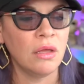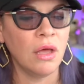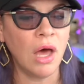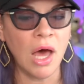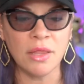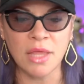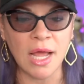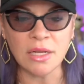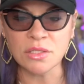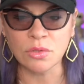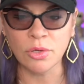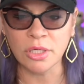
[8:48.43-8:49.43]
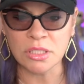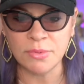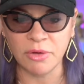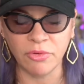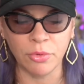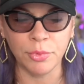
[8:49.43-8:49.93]
That is lawyer
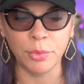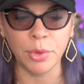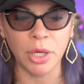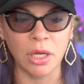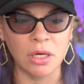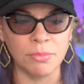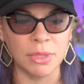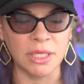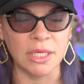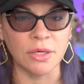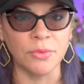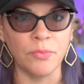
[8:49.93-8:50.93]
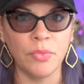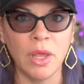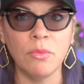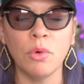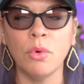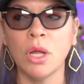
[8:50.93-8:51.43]
speak for we're working on a plea deal,
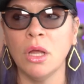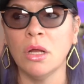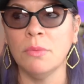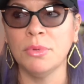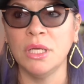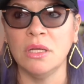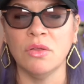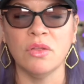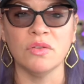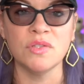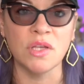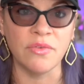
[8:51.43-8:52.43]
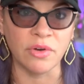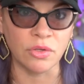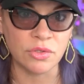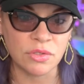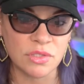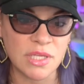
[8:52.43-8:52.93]
and we're working on a plea deal that will
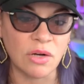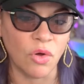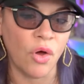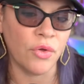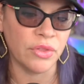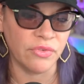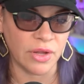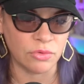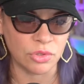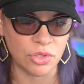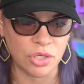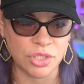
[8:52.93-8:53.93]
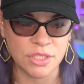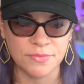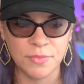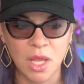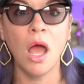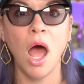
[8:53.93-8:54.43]
settle all the federal charges.
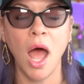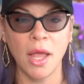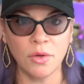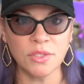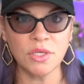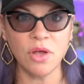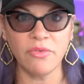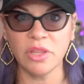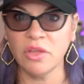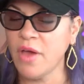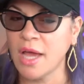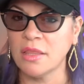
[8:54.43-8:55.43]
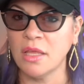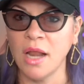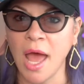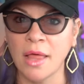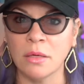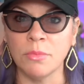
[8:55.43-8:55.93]
I also cover the fact that
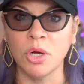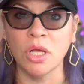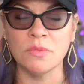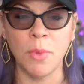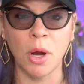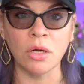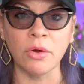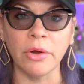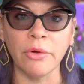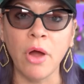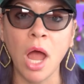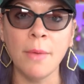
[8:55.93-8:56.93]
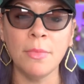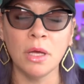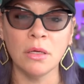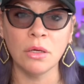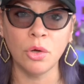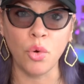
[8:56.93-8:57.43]
Alec Murdaugh's partner in crime,
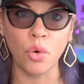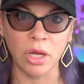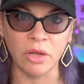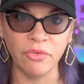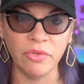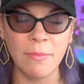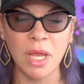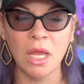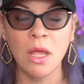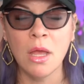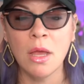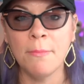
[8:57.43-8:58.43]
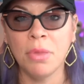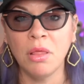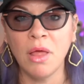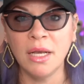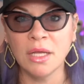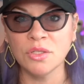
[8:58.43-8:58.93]
Corey Fleming,
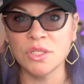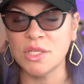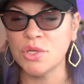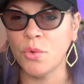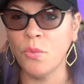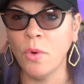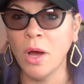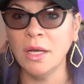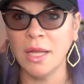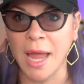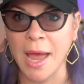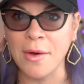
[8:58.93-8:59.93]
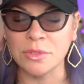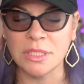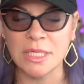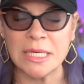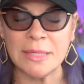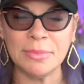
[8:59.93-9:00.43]
pled guilty to one count
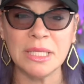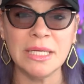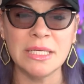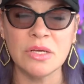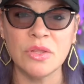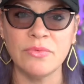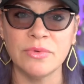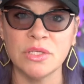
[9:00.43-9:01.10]
in a plea deal that was